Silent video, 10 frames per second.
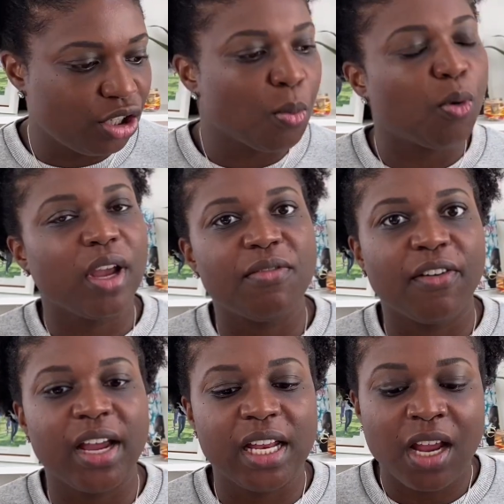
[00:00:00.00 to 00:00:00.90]
your
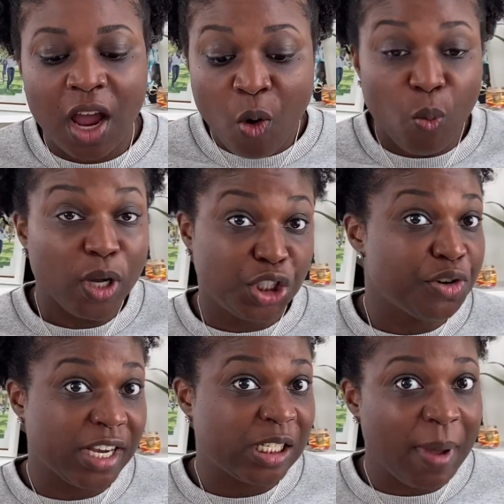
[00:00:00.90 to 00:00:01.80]
boyfriend, what do you
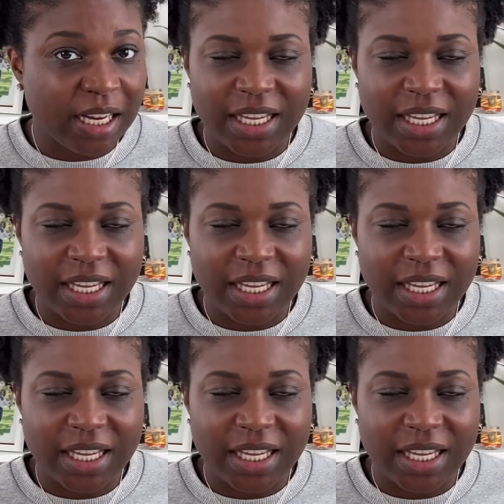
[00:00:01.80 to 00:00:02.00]
expect?